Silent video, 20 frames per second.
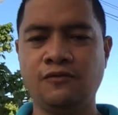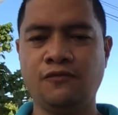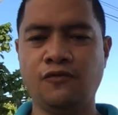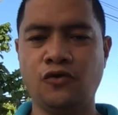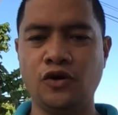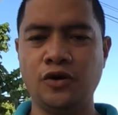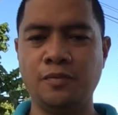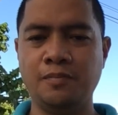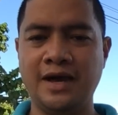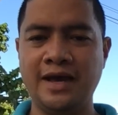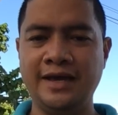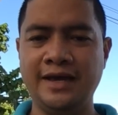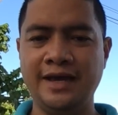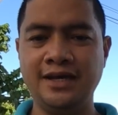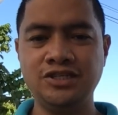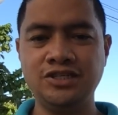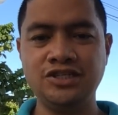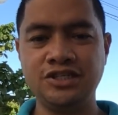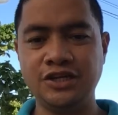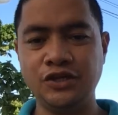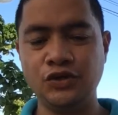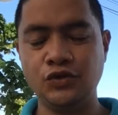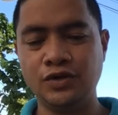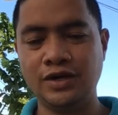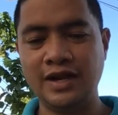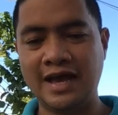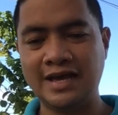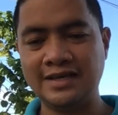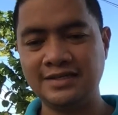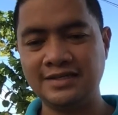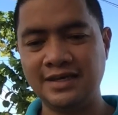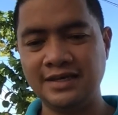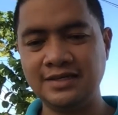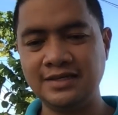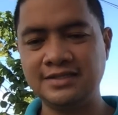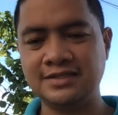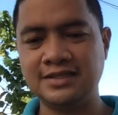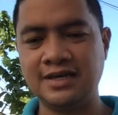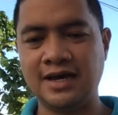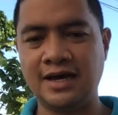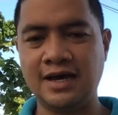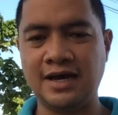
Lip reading: for my HTU classes,